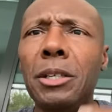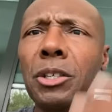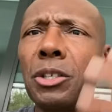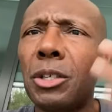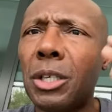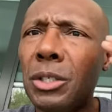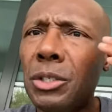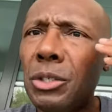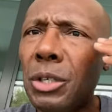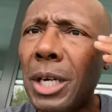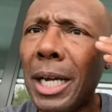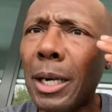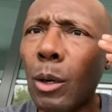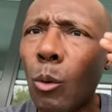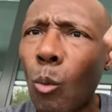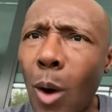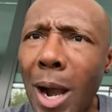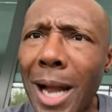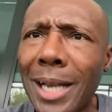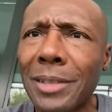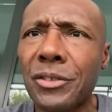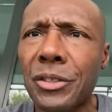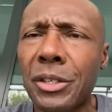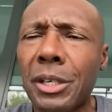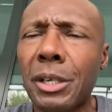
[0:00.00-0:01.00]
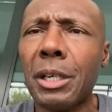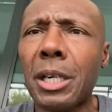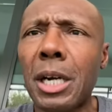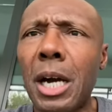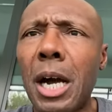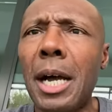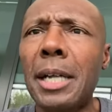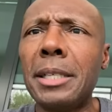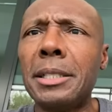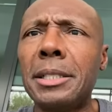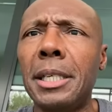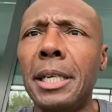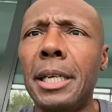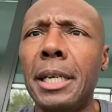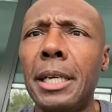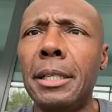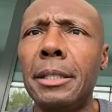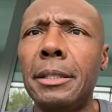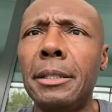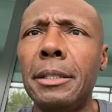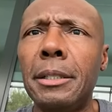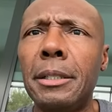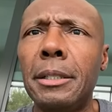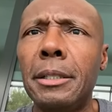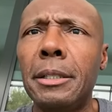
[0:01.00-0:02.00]
You, you got to watch their content
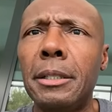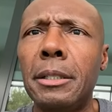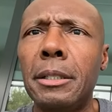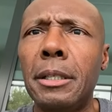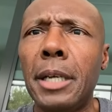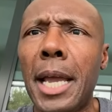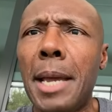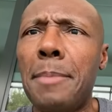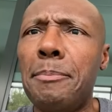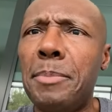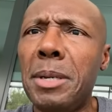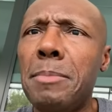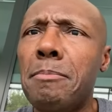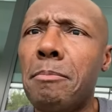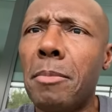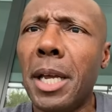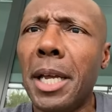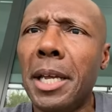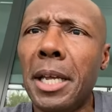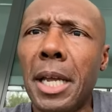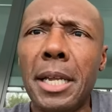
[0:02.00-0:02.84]
and be and,